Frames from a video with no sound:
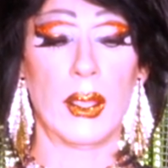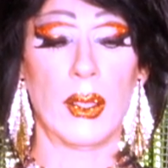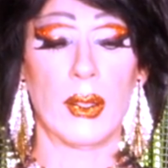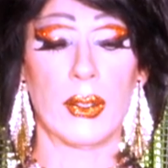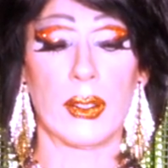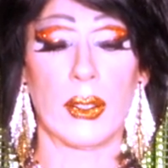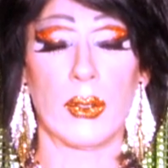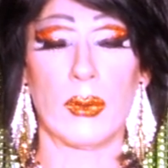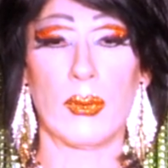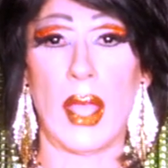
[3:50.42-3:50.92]

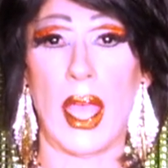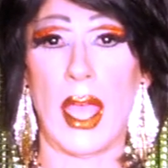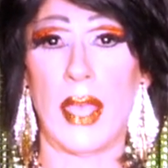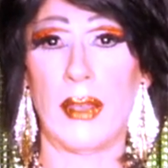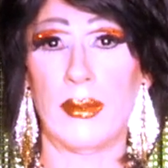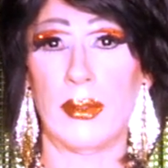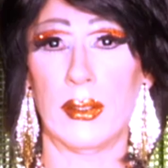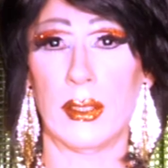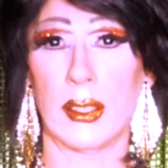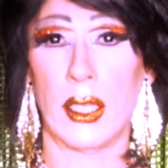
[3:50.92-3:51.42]
There's a
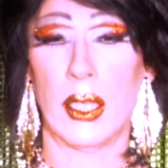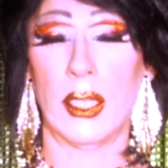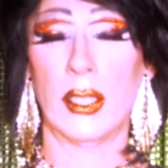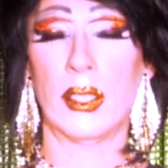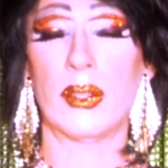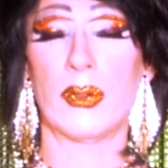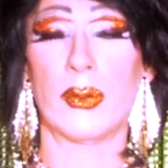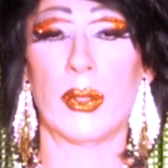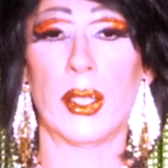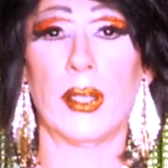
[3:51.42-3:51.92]
rival
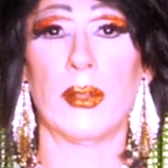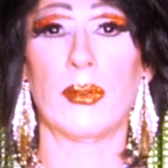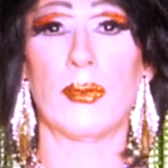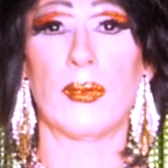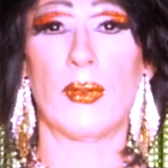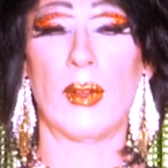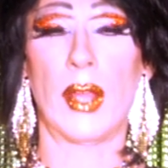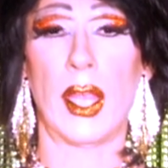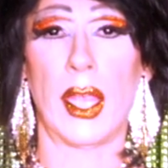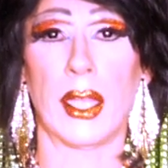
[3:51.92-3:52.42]
country,
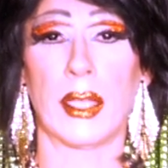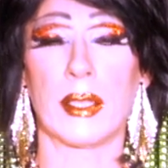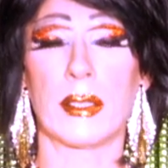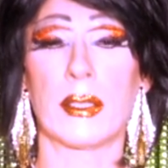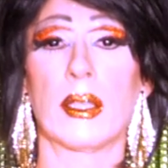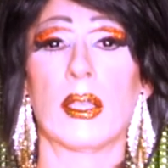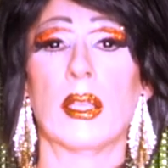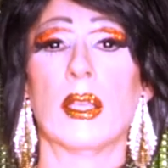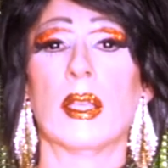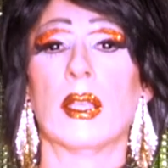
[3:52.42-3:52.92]

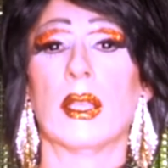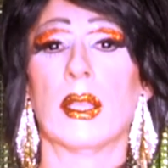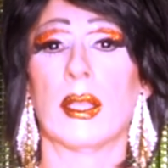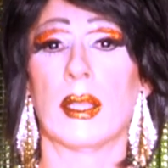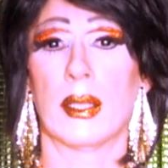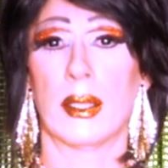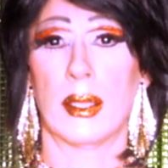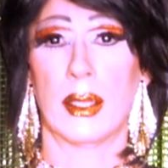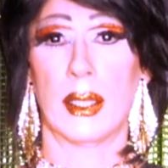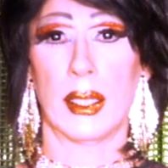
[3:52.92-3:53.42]
France,
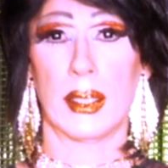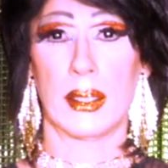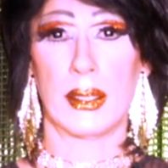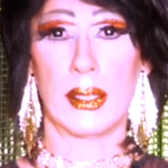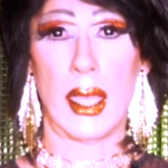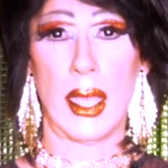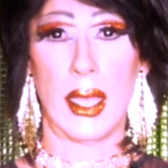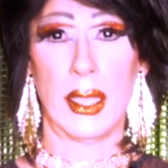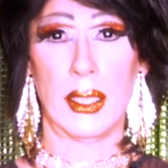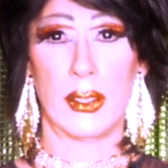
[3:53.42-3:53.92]
that
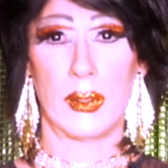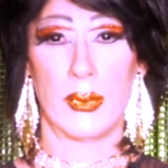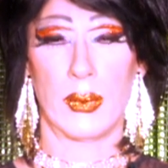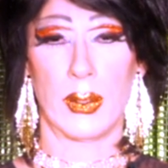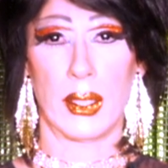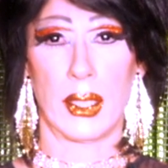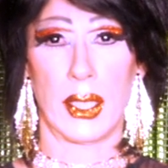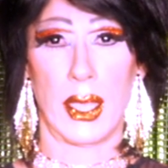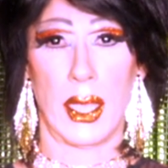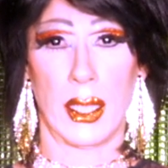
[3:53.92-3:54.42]

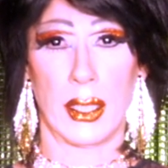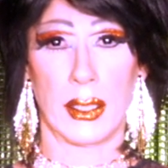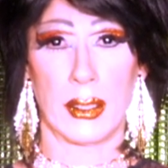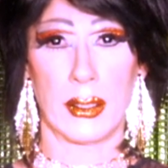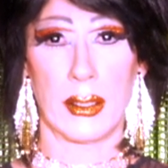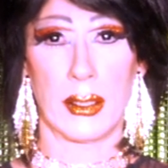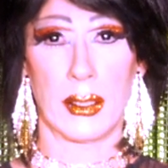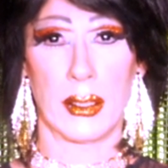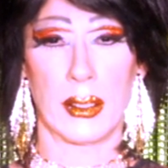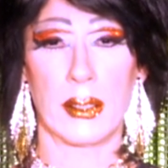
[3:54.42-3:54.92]
sides with
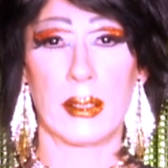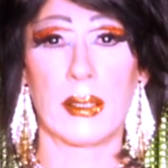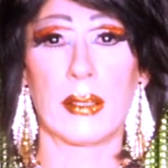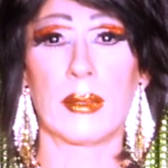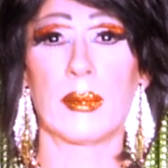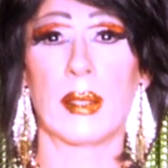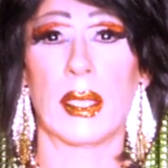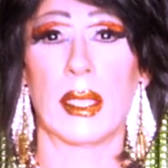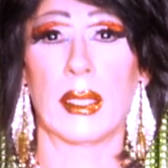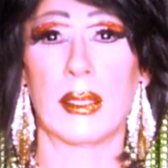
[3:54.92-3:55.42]

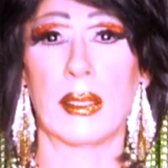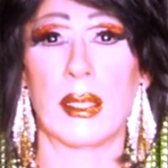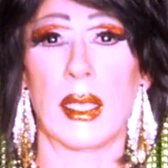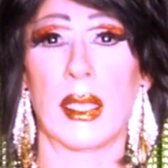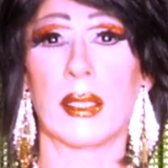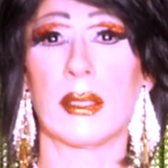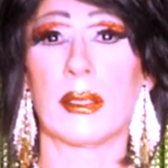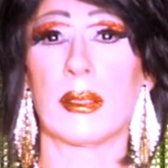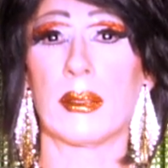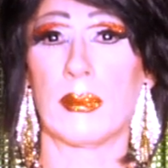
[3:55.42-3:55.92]
Constance and
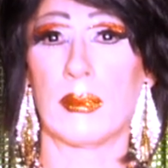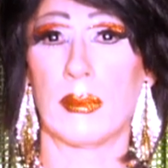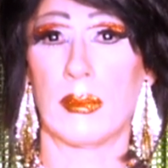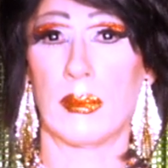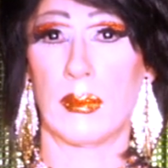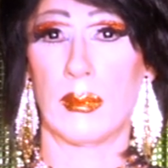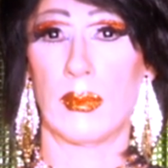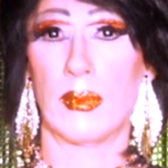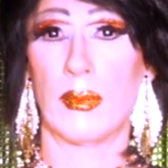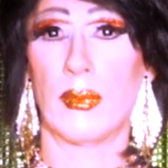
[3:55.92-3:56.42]
says
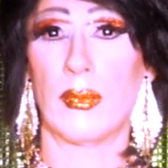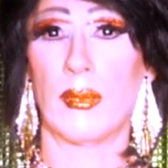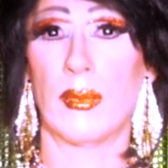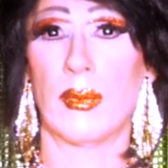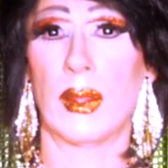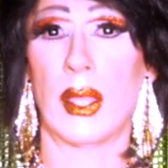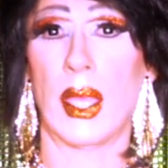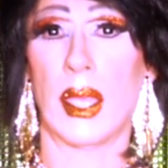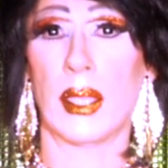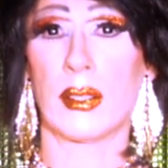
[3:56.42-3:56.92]

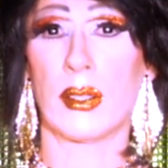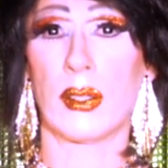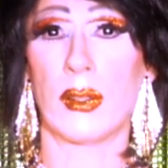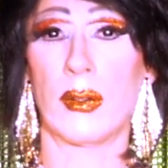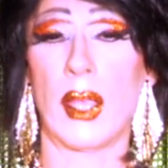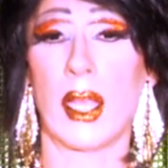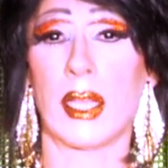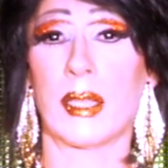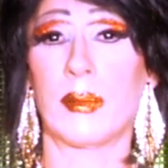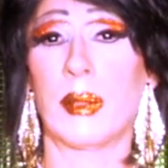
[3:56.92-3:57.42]
that's
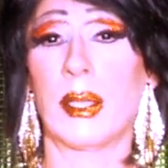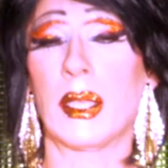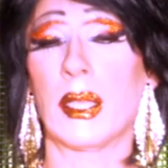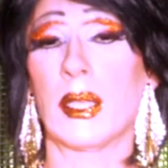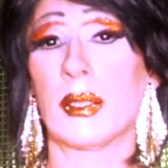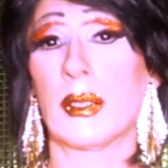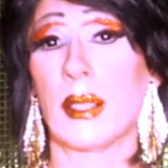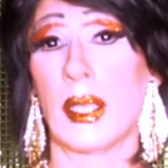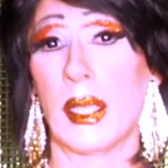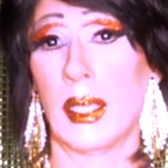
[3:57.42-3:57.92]
correct,
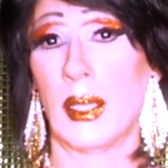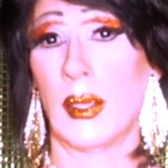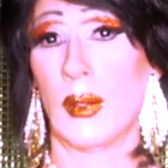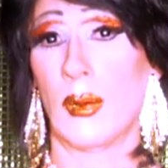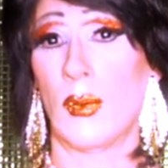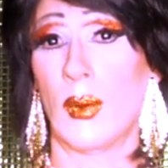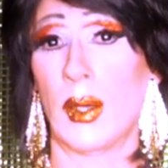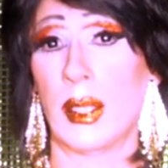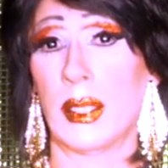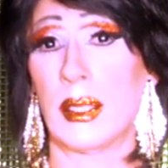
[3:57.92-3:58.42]
because
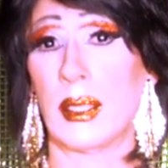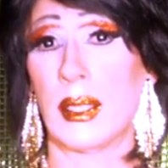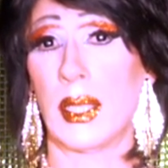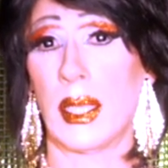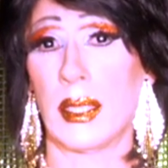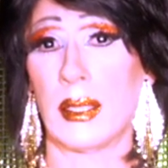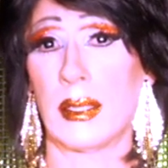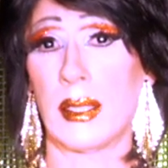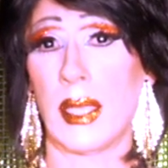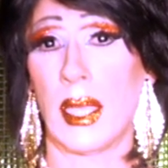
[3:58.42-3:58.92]
once
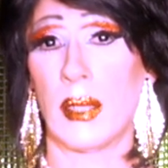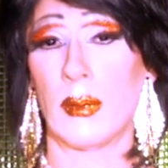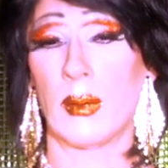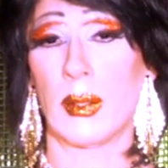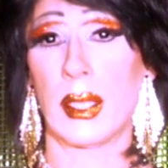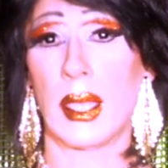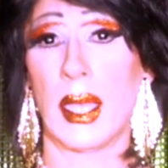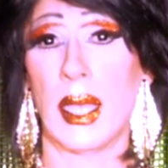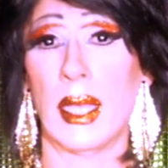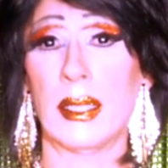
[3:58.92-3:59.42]
they side
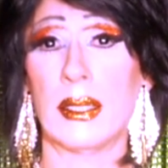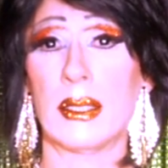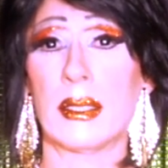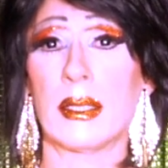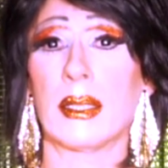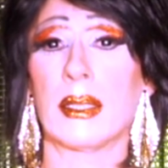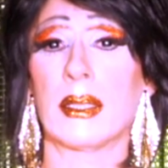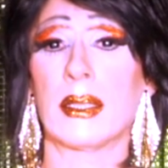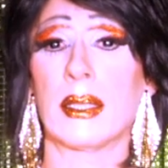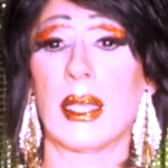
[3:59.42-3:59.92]
with
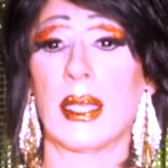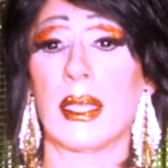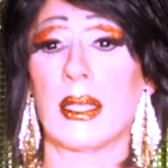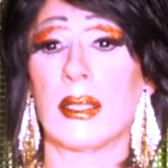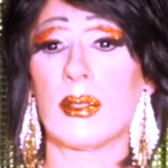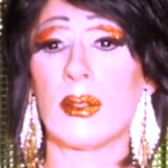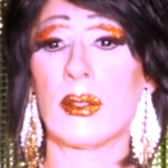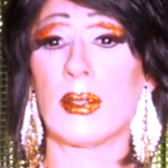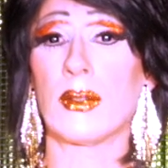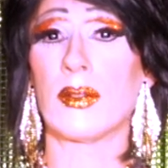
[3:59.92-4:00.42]
Constance, they
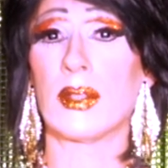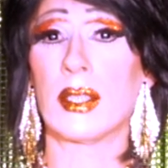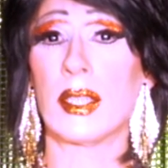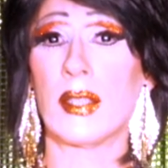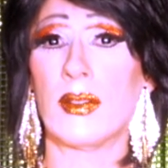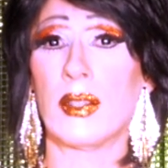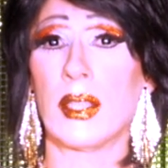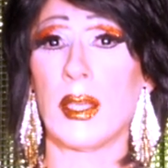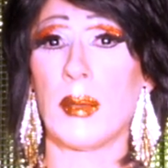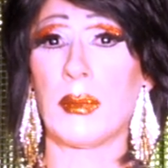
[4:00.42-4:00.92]
can sort of
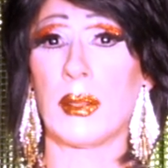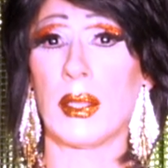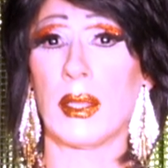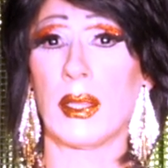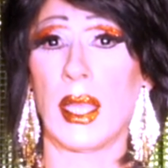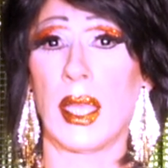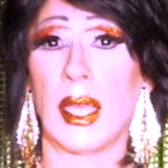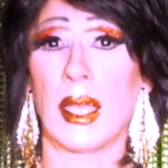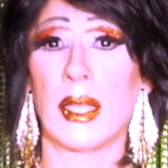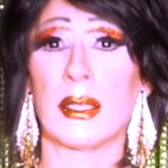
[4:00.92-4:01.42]
divvy up
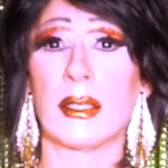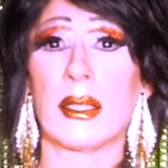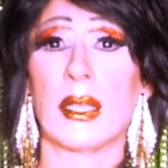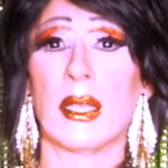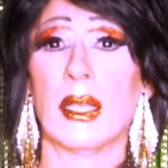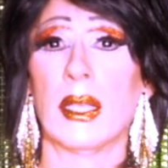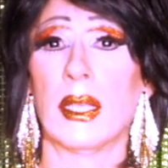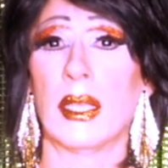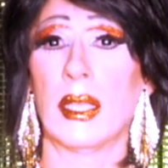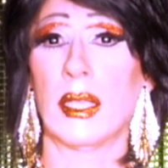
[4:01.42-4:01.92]
the lands
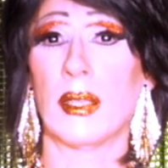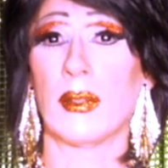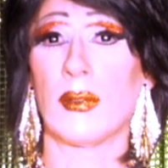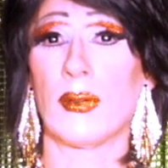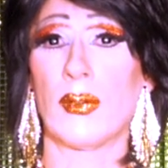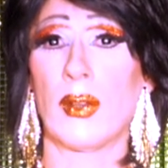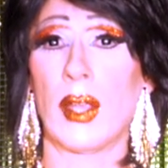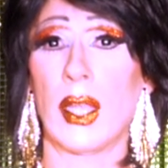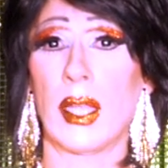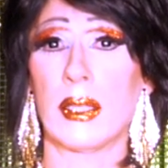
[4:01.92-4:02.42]

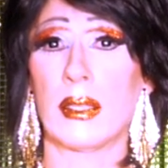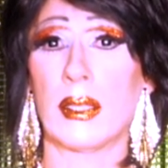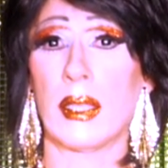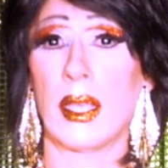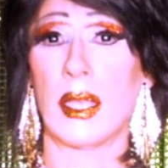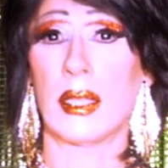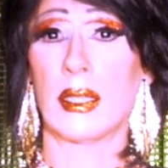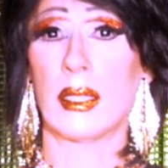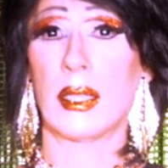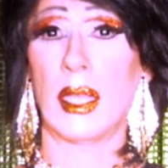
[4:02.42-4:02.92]
in France
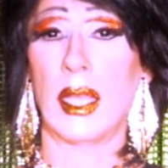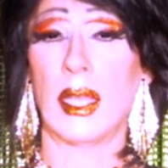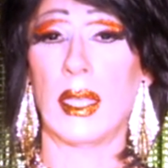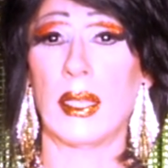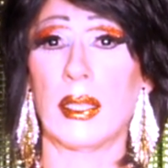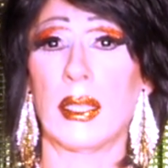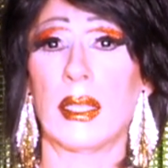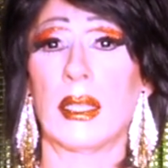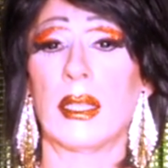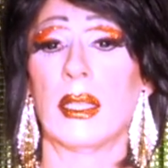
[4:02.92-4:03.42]
and in
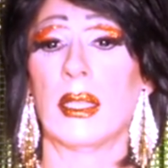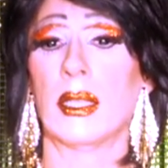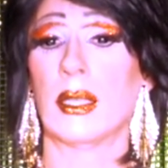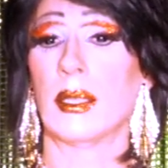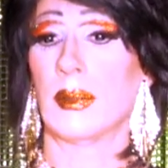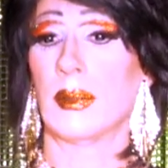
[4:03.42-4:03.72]
England,